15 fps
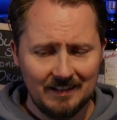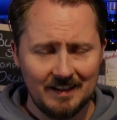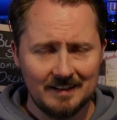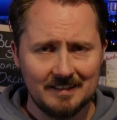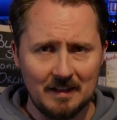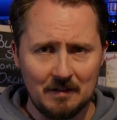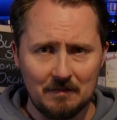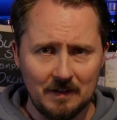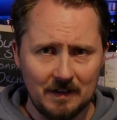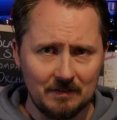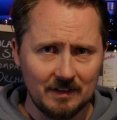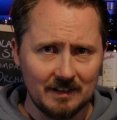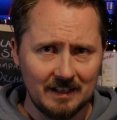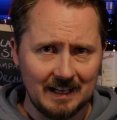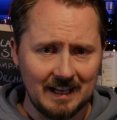last night
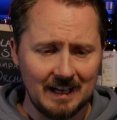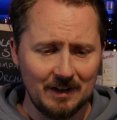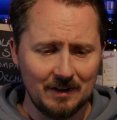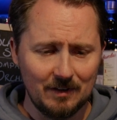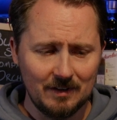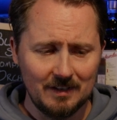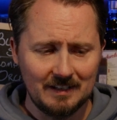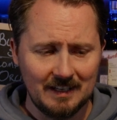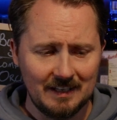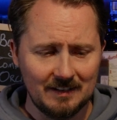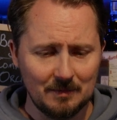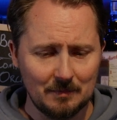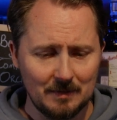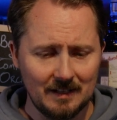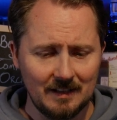fever like I got and
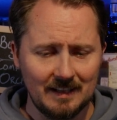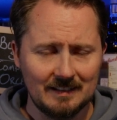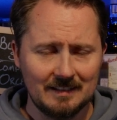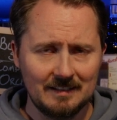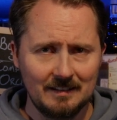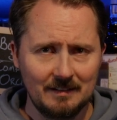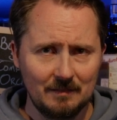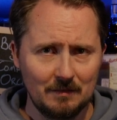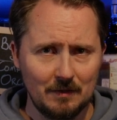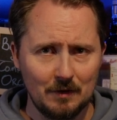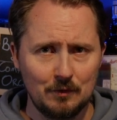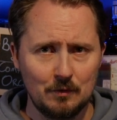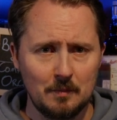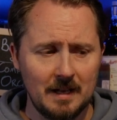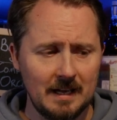end up collecting
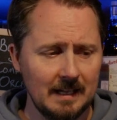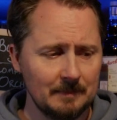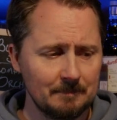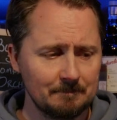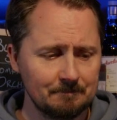far too many.